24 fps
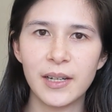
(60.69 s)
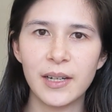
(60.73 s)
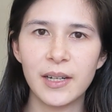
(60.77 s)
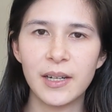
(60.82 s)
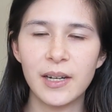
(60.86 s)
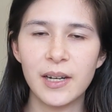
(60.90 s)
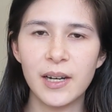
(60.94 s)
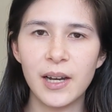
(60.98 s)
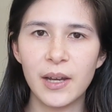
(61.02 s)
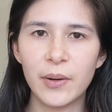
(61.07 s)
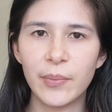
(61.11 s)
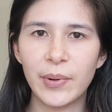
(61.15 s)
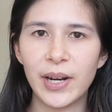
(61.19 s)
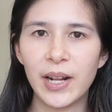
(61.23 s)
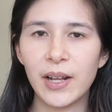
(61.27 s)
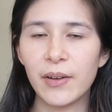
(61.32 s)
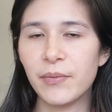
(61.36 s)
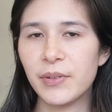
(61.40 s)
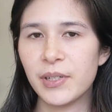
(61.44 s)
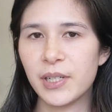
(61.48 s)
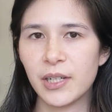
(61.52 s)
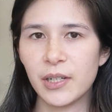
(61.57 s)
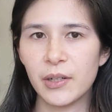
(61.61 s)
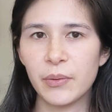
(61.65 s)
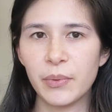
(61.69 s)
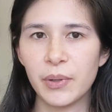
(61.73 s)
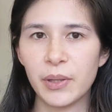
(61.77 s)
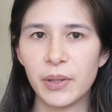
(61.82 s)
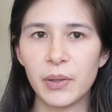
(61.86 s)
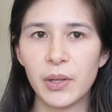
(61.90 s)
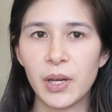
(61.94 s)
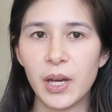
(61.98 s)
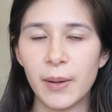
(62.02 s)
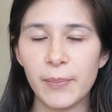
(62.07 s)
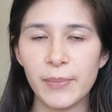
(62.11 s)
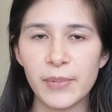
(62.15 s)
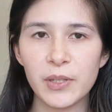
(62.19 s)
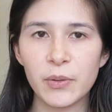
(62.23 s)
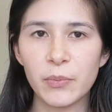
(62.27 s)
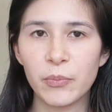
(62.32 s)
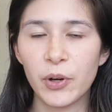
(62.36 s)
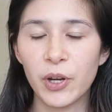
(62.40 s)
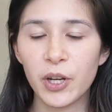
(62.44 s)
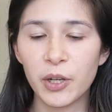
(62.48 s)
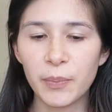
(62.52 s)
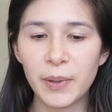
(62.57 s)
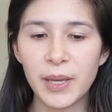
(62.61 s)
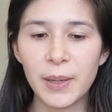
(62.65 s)
I went out for dinner with some
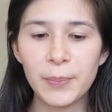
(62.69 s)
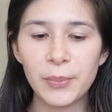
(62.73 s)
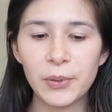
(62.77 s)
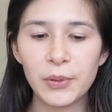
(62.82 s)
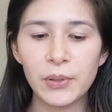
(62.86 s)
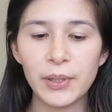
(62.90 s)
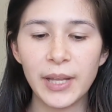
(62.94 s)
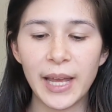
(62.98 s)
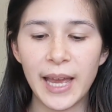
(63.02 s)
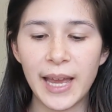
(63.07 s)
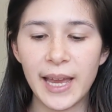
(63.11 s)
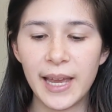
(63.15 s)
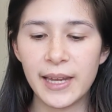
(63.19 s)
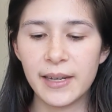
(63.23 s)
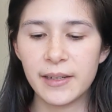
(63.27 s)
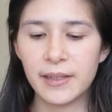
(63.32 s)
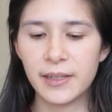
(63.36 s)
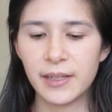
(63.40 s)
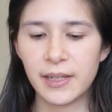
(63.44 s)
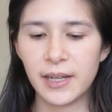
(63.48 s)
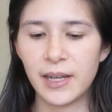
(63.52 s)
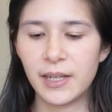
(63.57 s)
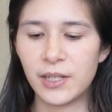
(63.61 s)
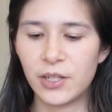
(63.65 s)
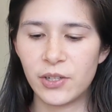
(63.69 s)
work people and I